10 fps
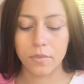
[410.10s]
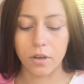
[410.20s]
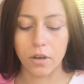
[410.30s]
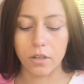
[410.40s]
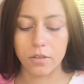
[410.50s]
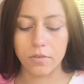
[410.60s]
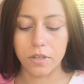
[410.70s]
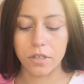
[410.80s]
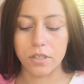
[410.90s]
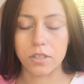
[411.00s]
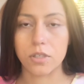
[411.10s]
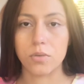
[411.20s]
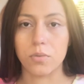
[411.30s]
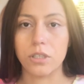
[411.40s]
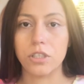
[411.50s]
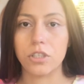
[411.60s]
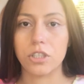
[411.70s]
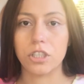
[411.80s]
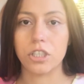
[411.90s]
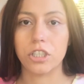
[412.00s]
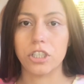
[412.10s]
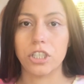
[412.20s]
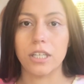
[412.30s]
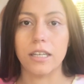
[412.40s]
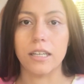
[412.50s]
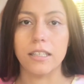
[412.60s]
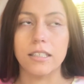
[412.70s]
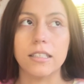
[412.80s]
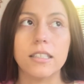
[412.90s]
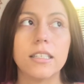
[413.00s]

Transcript: all of this research and